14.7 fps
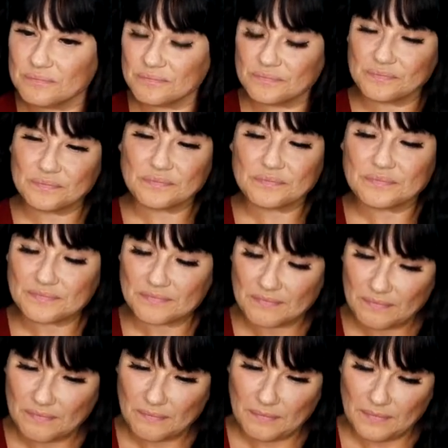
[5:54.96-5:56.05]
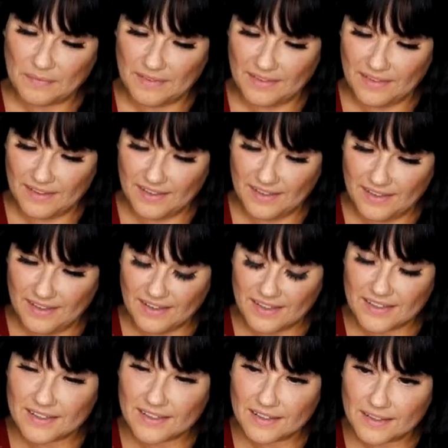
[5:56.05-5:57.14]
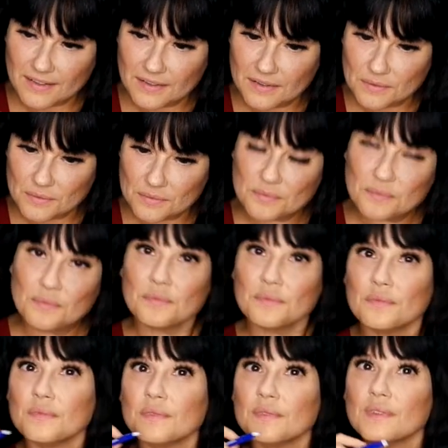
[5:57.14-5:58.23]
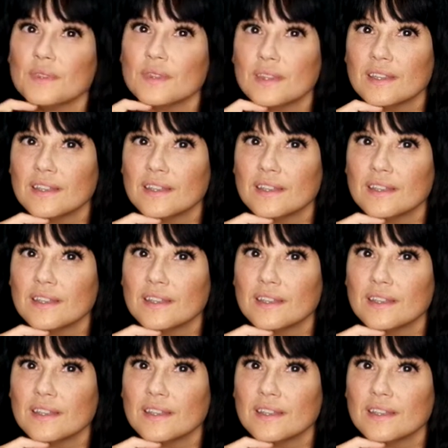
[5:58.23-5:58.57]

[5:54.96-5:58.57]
music editing, I work really closely with